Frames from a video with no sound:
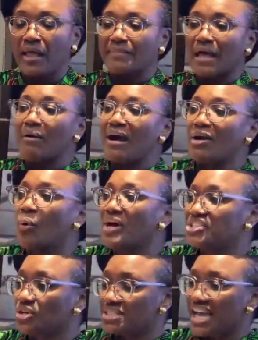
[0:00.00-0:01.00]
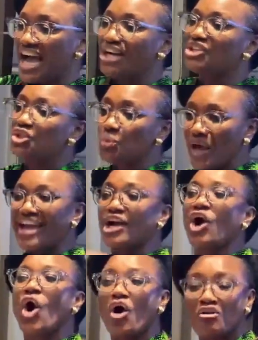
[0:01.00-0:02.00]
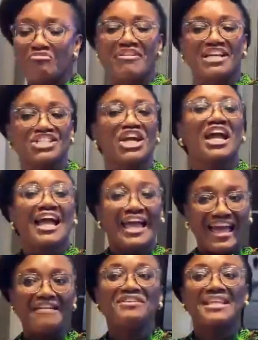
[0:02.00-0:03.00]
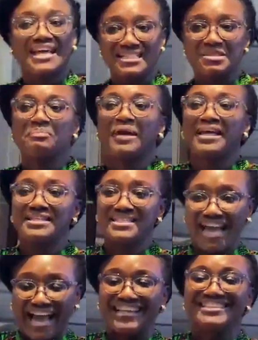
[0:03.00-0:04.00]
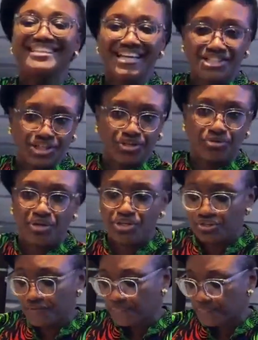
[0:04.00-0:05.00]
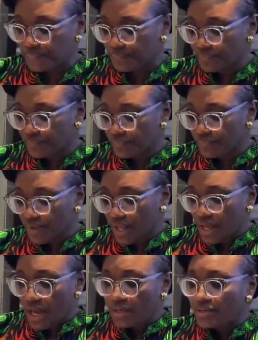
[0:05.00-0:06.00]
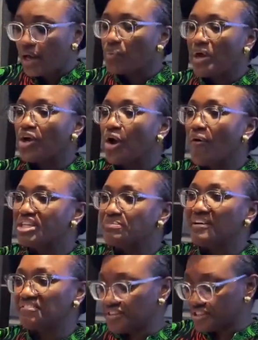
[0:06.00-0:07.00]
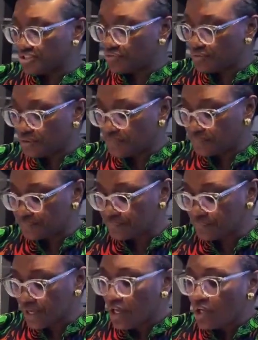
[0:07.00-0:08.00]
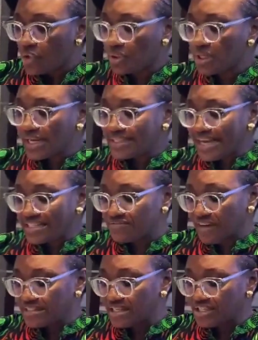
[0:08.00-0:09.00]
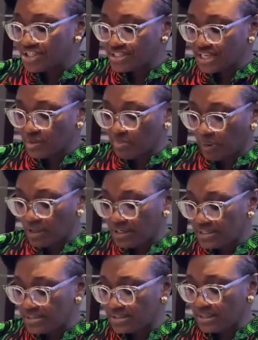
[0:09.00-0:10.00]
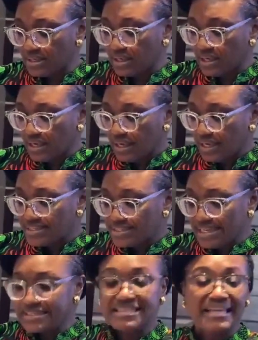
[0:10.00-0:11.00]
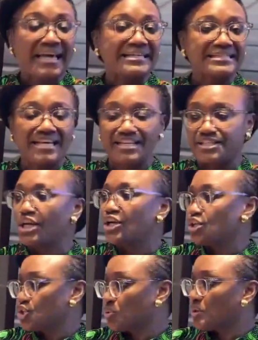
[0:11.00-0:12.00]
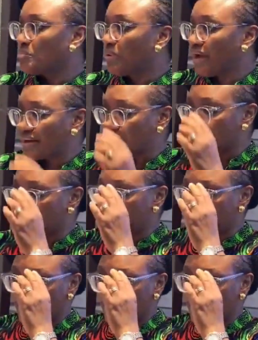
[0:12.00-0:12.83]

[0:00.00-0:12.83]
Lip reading: Now, our question is, how do you encourage evidence-based idea generation? Now, we encourage it by, first of all, looking at the advantages that the policy is intended to impact.